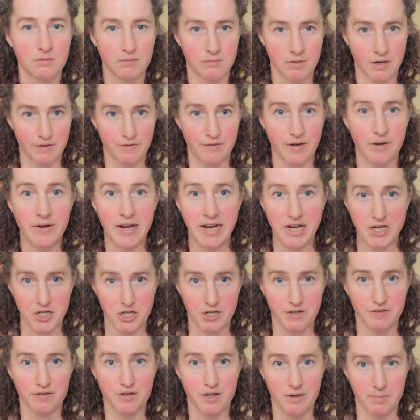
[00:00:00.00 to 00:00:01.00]
a foundation
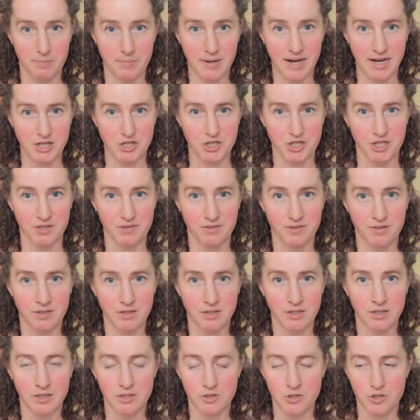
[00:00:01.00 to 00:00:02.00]
of compassion.
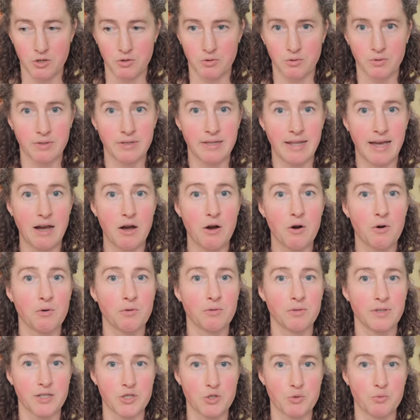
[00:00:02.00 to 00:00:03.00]
So now
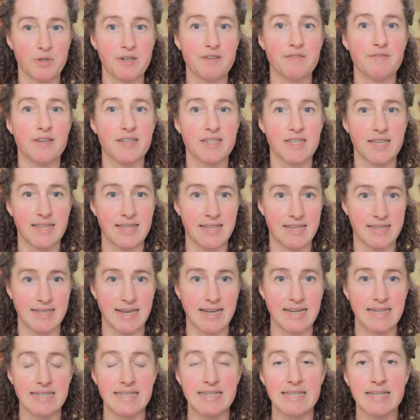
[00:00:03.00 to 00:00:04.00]
let's revisit this
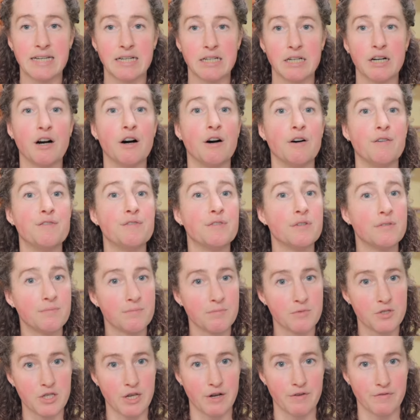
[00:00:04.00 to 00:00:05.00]
idea of
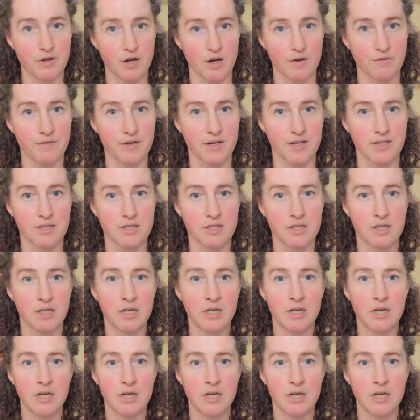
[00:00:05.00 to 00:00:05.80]
self-confidence.